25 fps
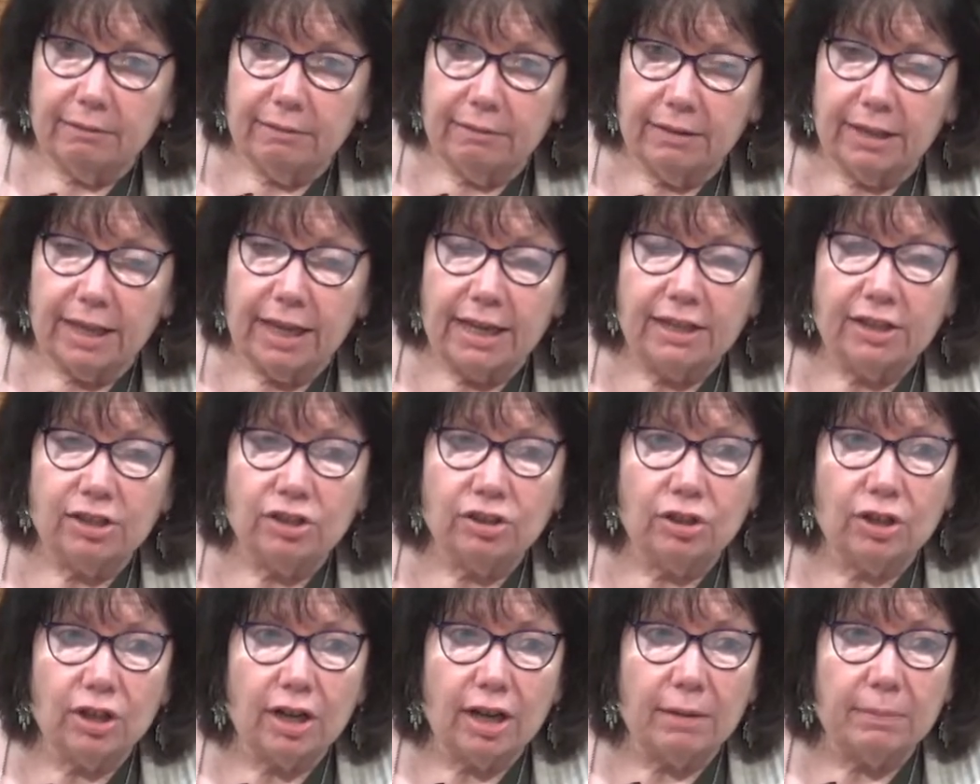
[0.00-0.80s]
they
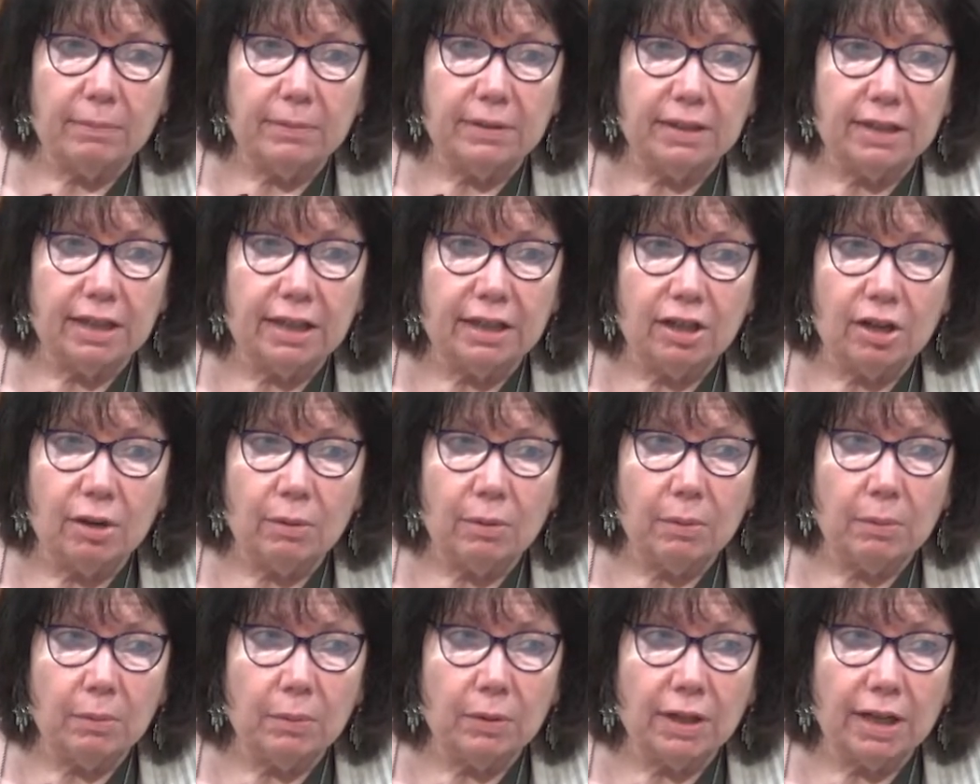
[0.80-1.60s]
stood up and said, No, we
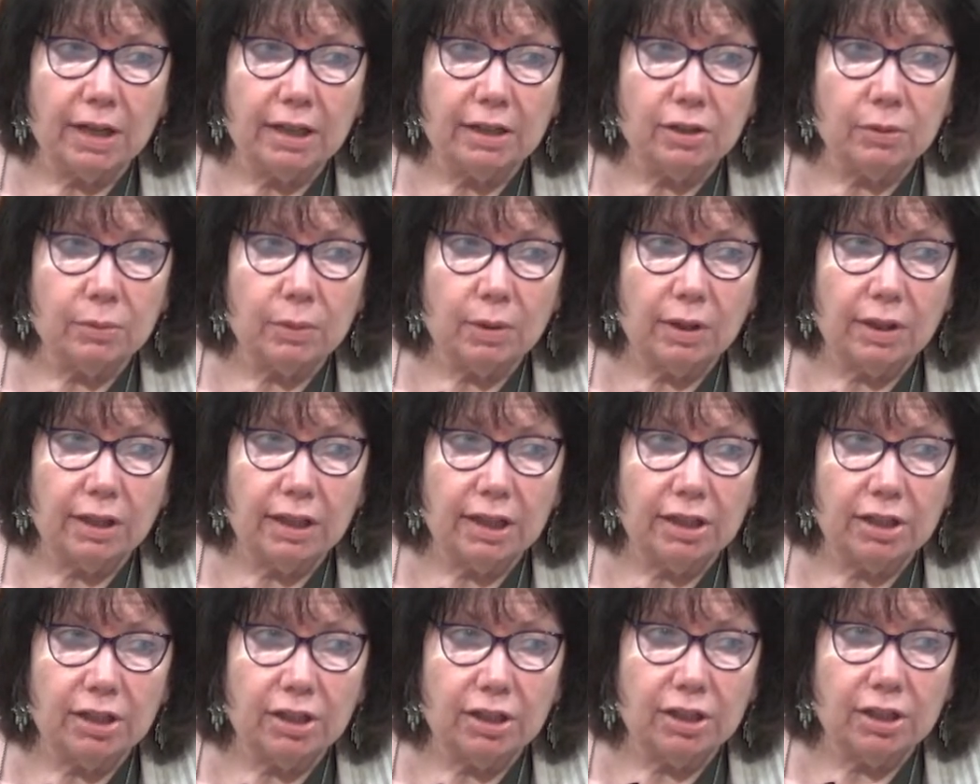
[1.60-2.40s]
will not swear
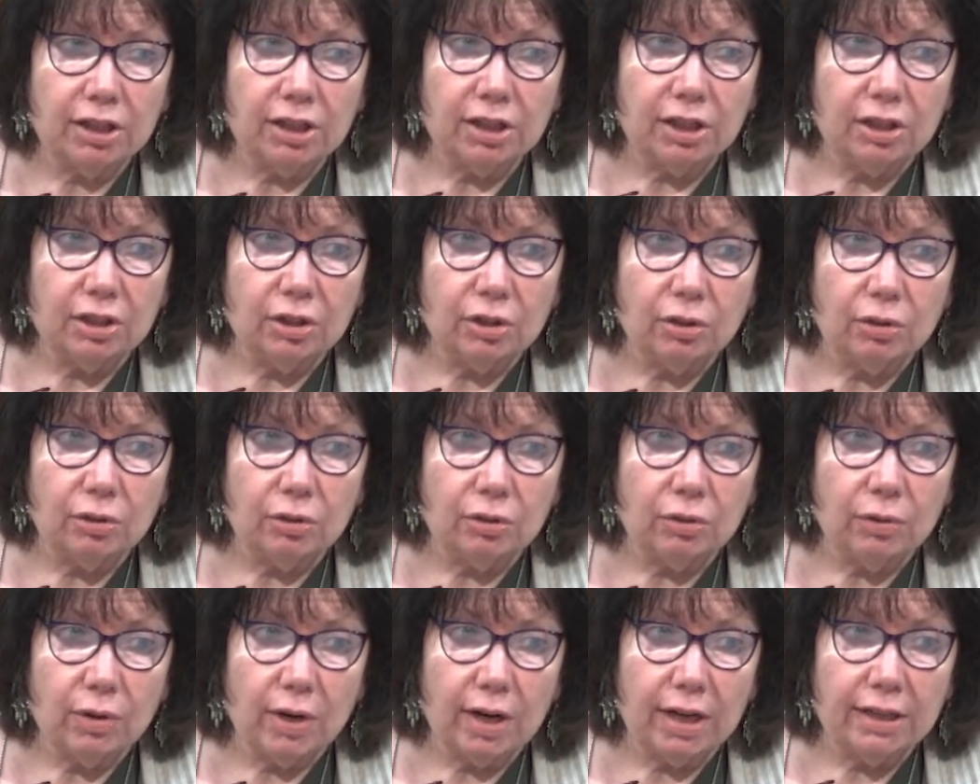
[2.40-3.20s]
allegiance to your
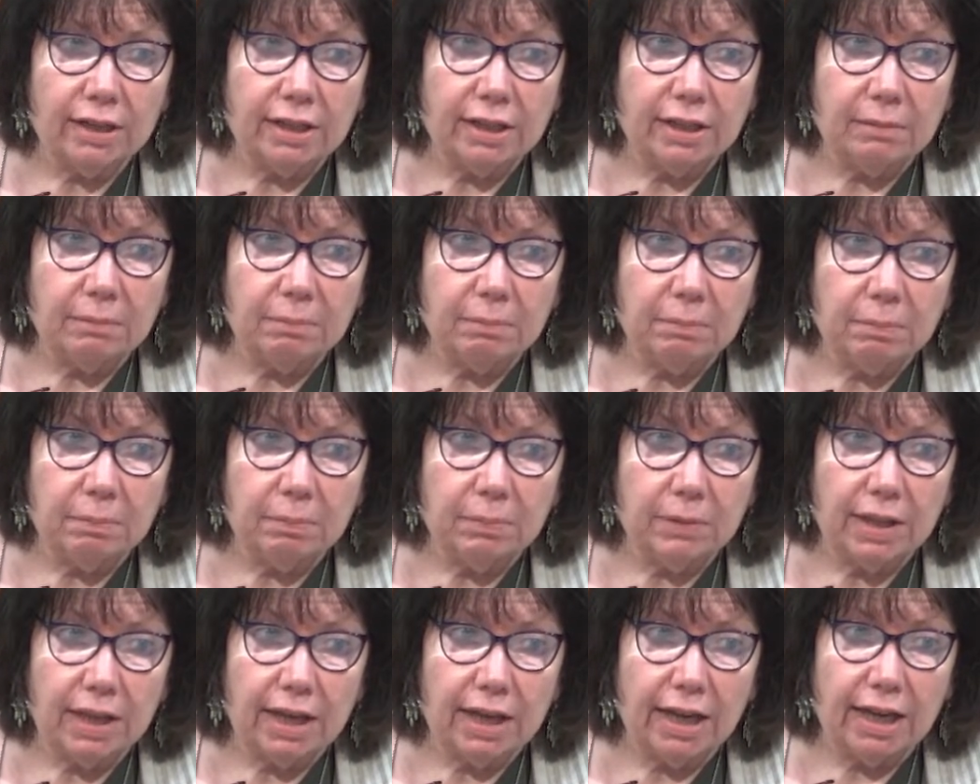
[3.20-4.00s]
crazy
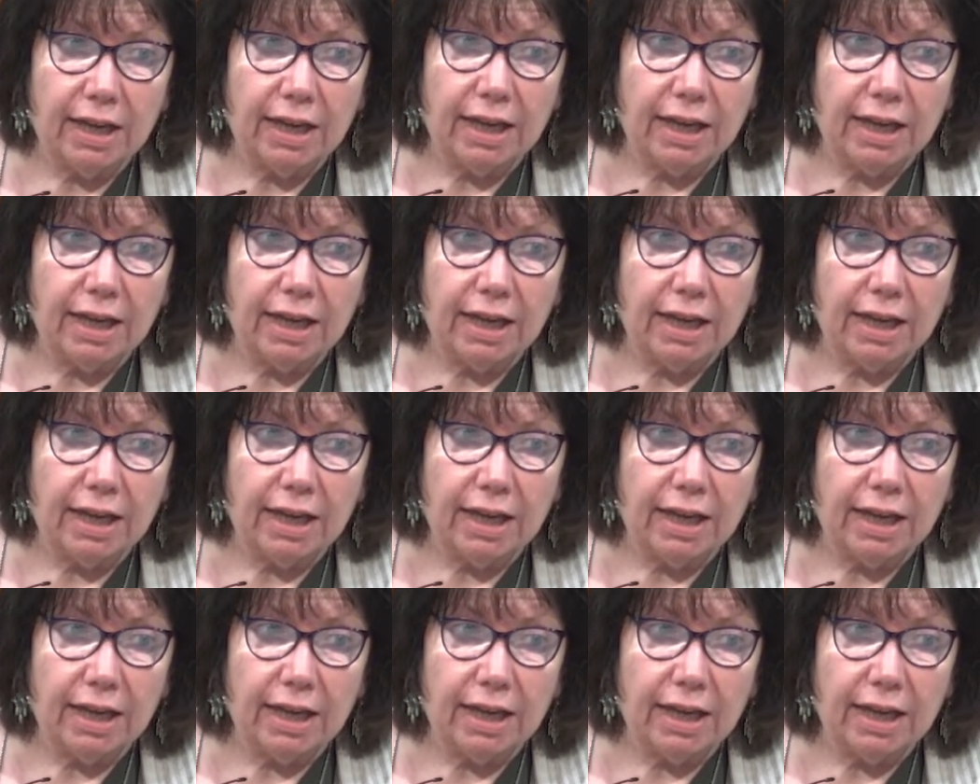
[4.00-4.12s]
thing.